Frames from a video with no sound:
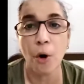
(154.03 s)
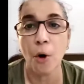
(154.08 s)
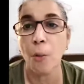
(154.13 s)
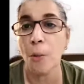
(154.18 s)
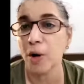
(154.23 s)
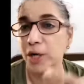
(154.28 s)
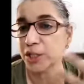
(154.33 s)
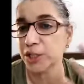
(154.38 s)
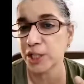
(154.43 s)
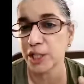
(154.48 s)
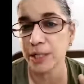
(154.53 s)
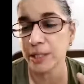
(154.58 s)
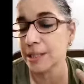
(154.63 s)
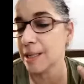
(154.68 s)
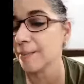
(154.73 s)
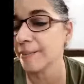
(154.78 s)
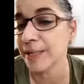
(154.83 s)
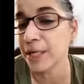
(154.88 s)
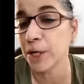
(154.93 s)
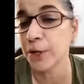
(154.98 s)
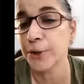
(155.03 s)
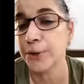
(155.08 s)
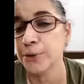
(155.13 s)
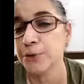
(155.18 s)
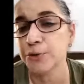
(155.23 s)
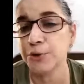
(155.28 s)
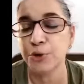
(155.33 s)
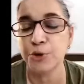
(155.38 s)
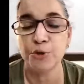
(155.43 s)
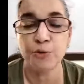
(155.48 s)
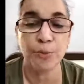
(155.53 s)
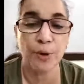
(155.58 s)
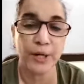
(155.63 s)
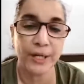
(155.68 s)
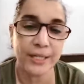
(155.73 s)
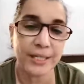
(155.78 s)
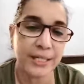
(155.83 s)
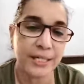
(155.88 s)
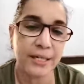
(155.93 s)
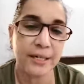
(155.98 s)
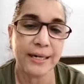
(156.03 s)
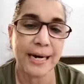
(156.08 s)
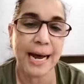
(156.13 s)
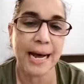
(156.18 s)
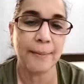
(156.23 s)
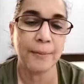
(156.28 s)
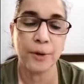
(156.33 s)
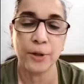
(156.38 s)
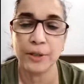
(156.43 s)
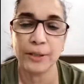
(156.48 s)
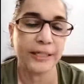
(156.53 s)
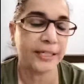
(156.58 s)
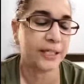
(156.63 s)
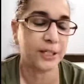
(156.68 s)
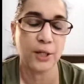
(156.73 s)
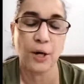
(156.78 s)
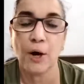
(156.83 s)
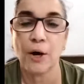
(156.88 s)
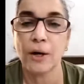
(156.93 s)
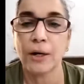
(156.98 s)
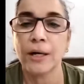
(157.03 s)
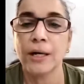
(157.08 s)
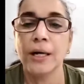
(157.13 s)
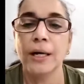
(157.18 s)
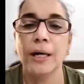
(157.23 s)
or watching something on YouTube or Instagram or TikTok.